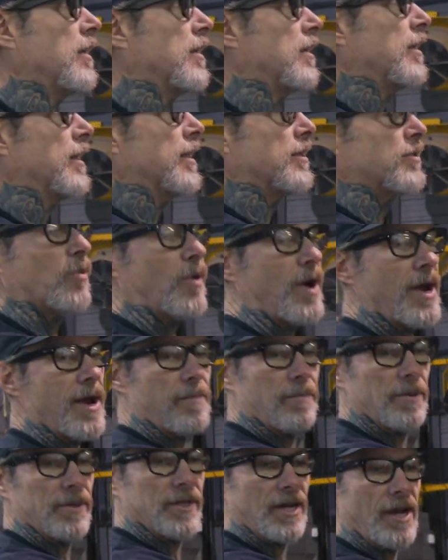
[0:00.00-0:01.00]
It's way
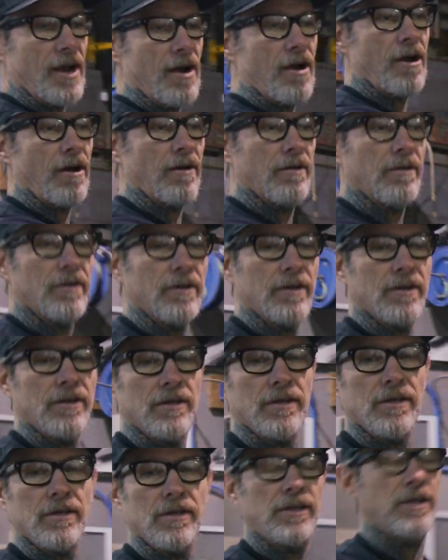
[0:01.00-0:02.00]
up in the air,
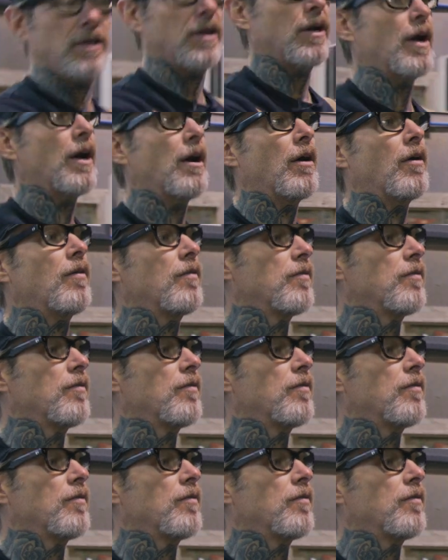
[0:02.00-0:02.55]
you know,